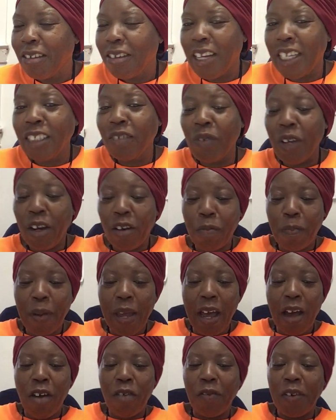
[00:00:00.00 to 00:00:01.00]
That's very
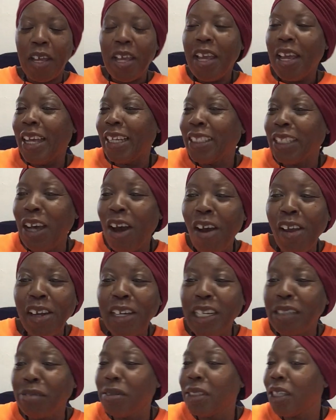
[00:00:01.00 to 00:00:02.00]
powerful. I told you
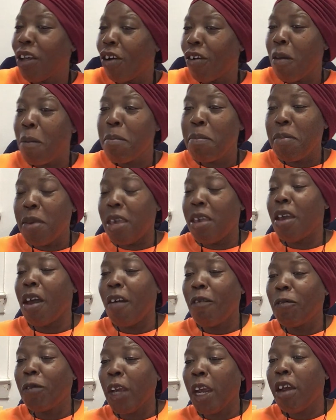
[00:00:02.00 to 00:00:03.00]
this was going to be a
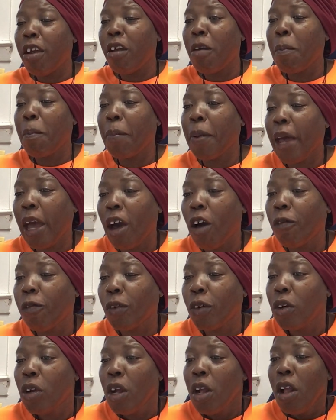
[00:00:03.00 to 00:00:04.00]
very
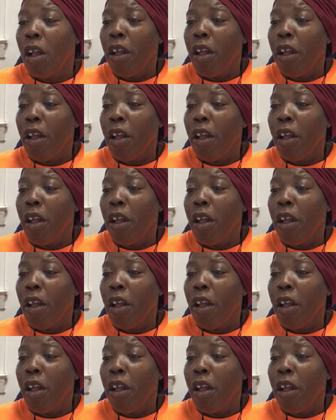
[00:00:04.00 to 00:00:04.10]
powerful.